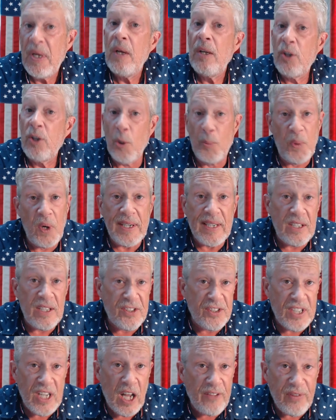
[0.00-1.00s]
The book
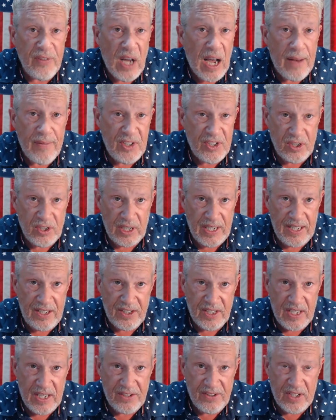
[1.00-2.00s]
itself obviously
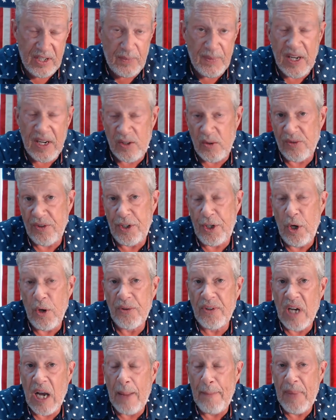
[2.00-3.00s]
existed because it was a New York
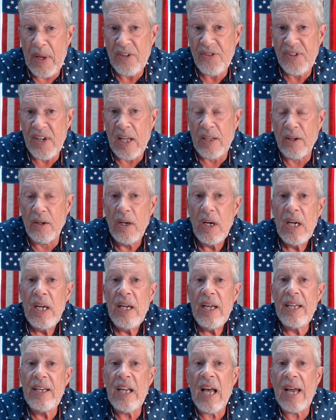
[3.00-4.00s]
Times bestseller
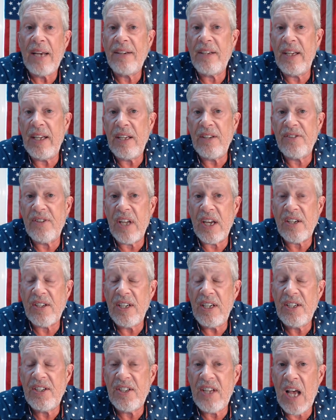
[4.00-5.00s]
in
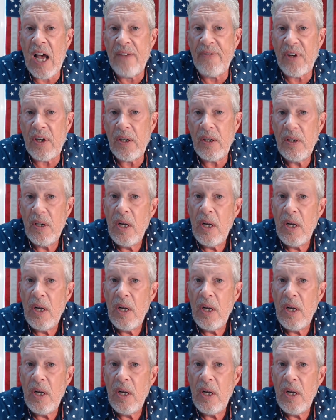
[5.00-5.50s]
1967.